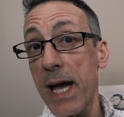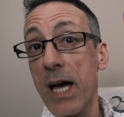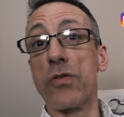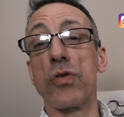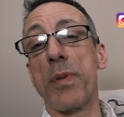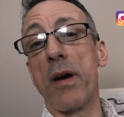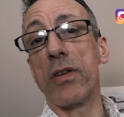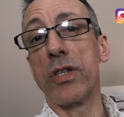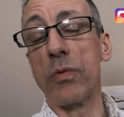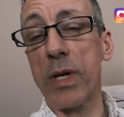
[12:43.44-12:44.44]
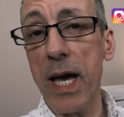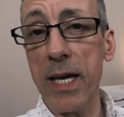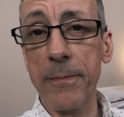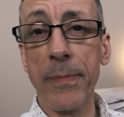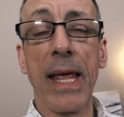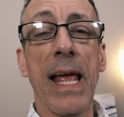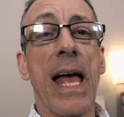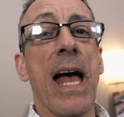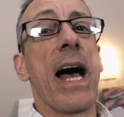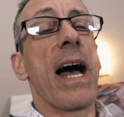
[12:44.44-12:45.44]
Andrew Berry U K,
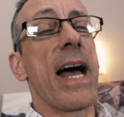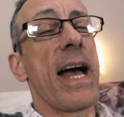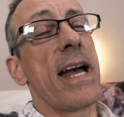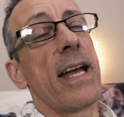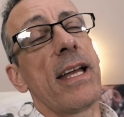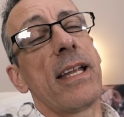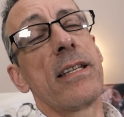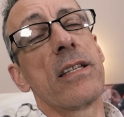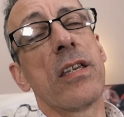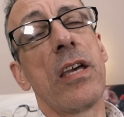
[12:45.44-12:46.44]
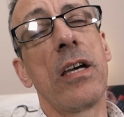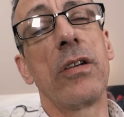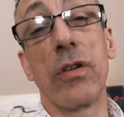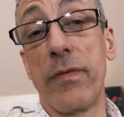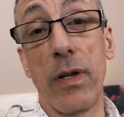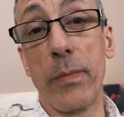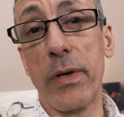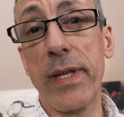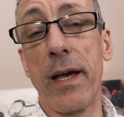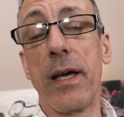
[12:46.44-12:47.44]
and you can follow me
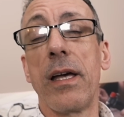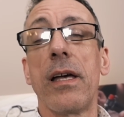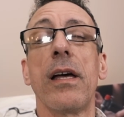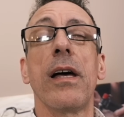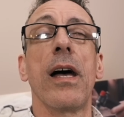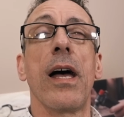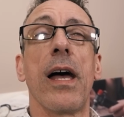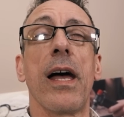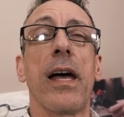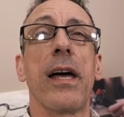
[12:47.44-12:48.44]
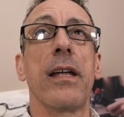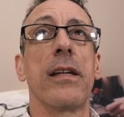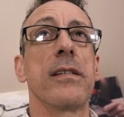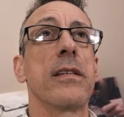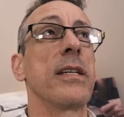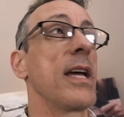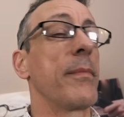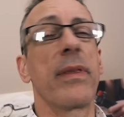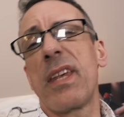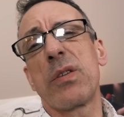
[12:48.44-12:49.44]
on there. And yeah,
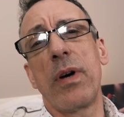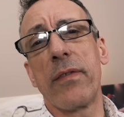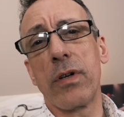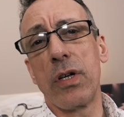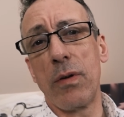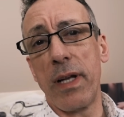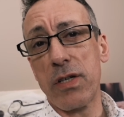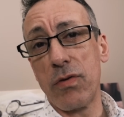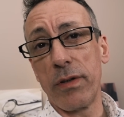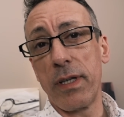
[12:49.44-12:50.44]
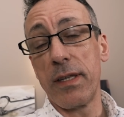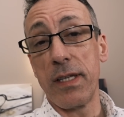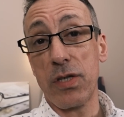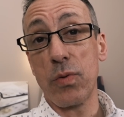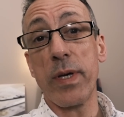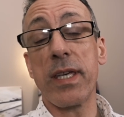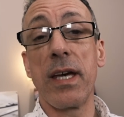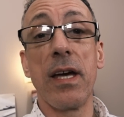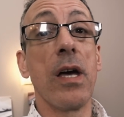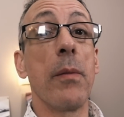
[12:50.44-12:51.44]
that's what I've got to do later on this
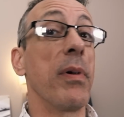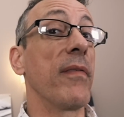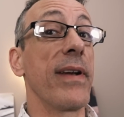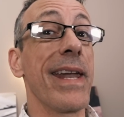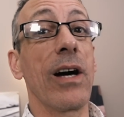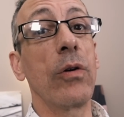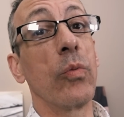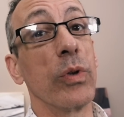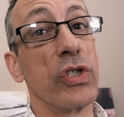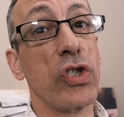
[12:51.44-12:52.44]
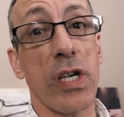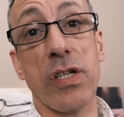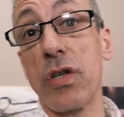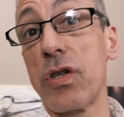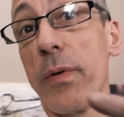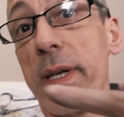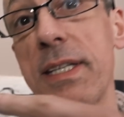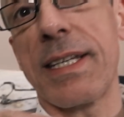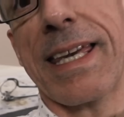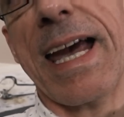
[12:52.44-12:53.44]
week. But for now, we're just
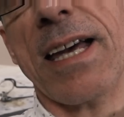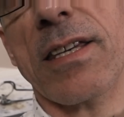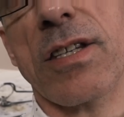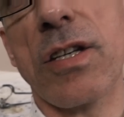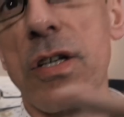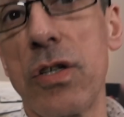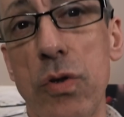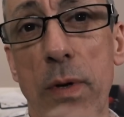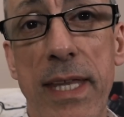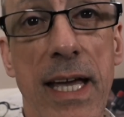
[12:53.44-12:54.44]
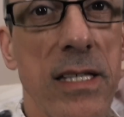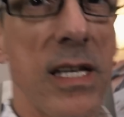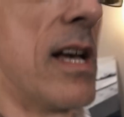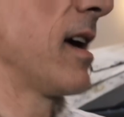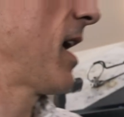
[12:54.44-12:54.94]
going to cast, doing that.